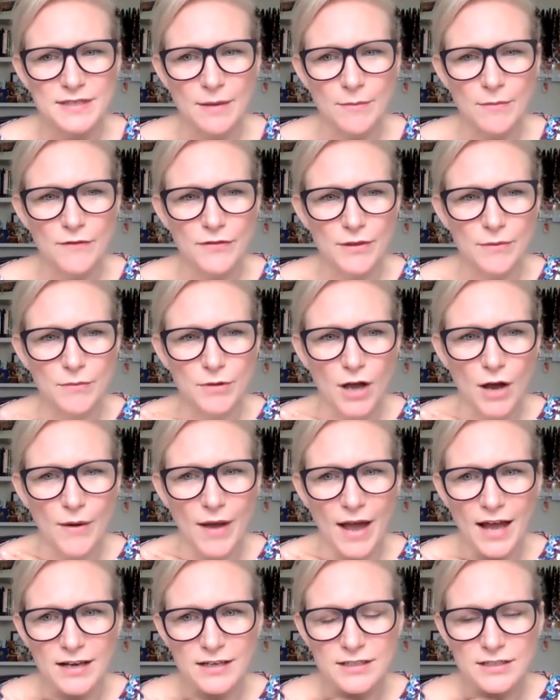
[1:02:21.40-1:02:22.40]
of them go
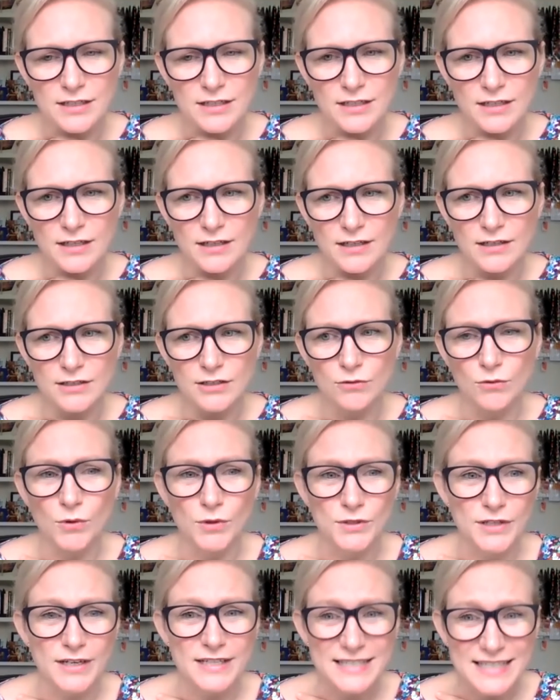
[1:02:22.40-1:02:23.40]
out to
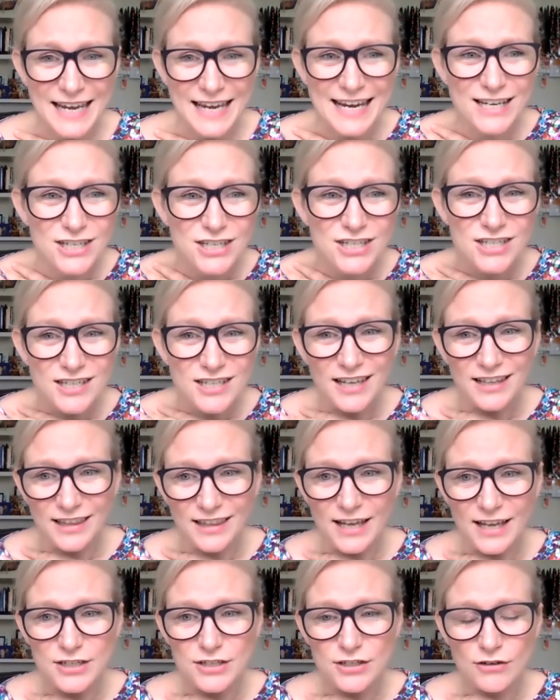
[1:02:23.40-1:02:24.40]
also teach and
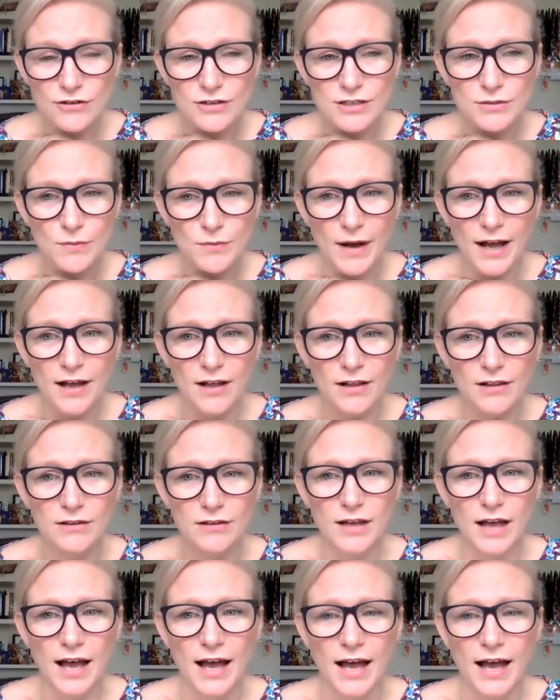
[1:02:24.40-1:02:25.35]
lecture as well.